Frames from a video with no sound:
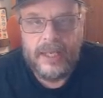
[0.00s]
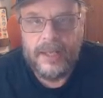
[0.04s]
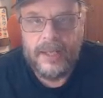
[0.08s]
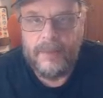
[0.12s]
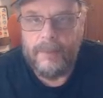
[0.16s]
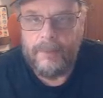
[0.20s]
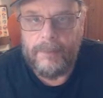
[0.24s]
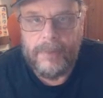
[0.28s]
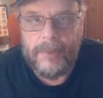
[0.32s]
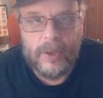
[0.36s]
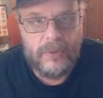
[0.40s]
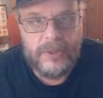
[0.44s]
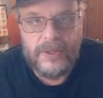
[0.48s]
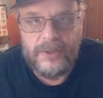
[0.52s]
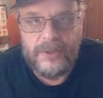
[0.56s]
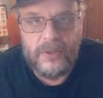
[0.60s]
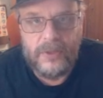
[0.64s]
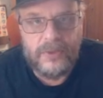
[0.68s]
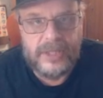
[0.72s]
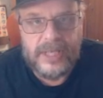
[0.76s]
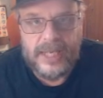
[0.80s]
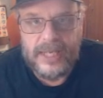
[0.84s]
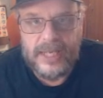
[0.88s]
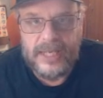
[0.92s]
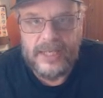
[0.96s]
Both of
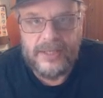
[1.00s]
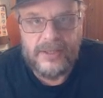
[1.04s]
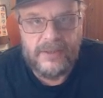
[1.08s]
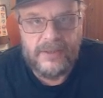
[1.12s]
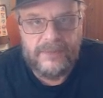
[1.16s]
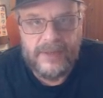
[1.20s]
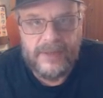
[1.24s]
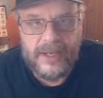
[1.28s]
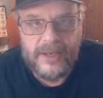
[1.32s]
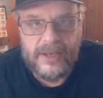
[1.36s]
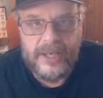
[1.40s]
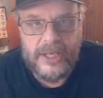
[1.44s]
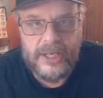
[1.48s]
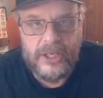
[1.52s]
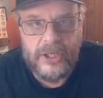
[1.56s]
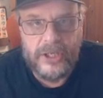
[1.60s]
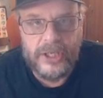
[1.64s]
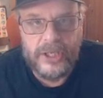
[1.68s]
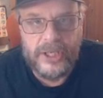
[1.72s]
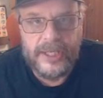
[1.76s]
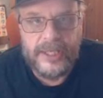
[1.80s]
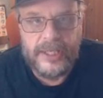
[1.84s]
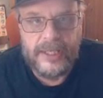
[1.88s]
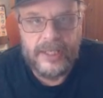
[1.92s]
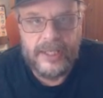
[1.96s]
those guys are very
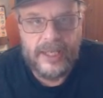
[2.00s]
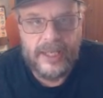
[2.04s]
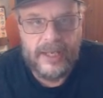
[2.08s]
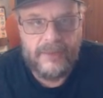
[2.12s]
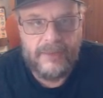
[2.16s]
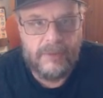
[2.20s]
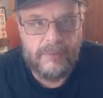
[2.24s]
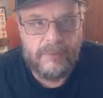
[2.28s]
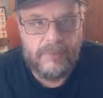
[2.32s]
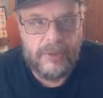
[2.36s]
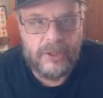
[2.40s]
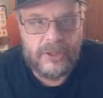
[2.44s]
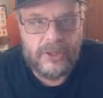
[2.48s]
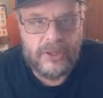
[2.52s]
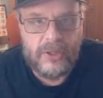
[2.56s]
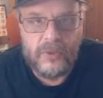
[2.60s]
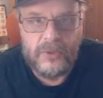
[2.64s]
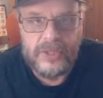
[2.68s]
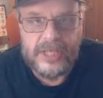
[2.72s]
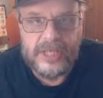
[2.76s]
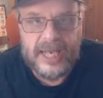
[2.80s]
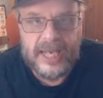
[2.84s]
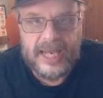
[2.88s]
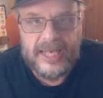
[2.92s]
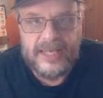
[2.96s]
good. If you put
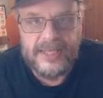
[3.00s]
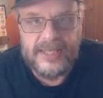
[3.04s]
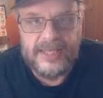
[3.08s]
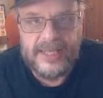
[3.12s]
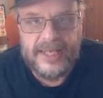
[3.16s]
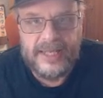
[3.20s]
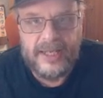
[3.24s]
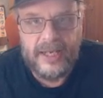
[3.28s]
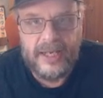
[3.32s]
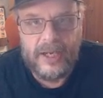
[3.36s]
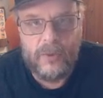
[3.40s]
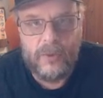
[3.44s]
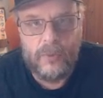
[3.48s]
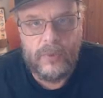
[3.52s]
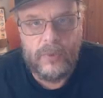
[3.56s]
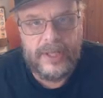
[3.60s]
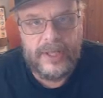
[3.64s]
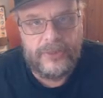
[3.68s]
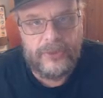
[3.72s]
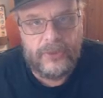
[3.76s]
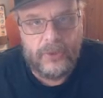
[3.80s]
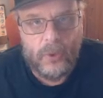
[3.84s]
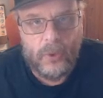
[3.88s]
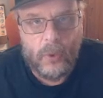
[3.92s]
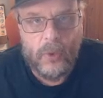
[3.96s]
those guys in there
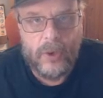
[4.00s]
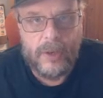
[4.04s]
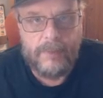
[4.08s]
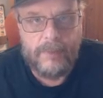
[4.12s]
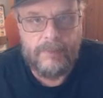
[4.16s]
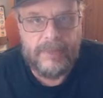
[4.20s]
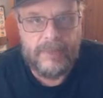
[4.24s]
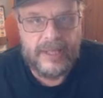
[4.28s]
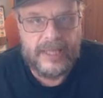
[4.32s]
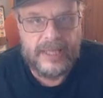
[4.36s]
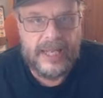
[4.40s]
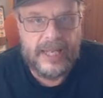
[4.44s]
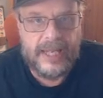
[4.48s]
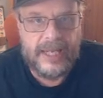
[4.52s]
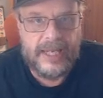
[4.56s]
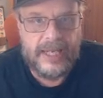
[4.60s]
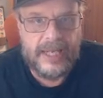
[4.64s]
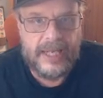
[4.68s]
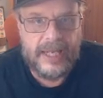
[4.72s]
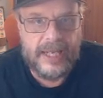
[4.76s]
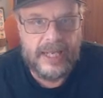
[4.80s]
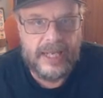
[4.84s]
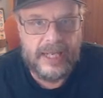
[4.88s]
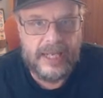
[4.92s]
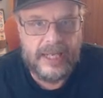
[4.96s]
with Thorpe and then
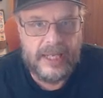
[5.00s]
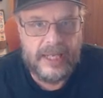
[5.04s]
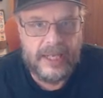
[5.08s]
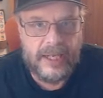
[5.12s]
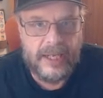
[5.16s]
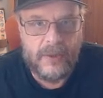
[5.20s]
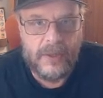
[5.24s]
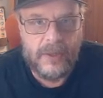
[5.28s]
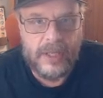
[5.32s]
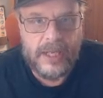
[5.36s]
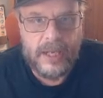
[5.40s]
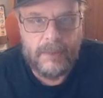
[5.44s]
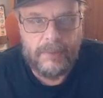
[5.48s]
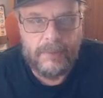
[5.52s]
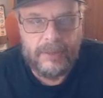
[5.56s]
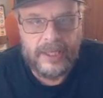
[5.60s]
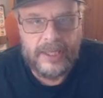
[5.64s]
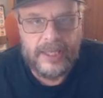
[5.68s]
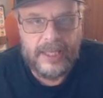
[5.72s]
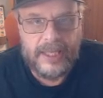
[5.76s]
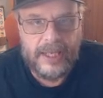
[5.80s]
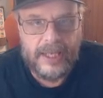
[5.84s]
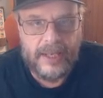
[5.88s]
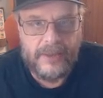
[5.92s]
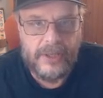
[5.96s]
uh, you know a couple
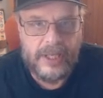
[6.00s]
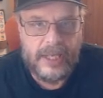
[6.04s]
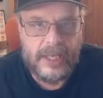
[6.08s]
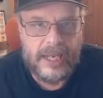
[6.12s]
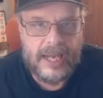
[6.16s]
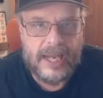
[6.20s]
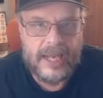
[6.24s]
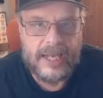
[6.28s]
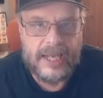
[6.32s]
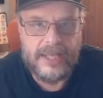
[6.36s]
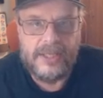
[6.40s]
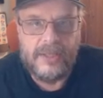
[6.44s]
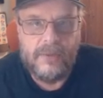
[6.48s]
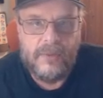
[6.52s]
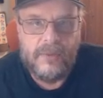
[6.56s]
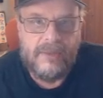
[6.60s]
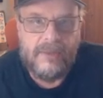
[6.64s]
of the other guys that we've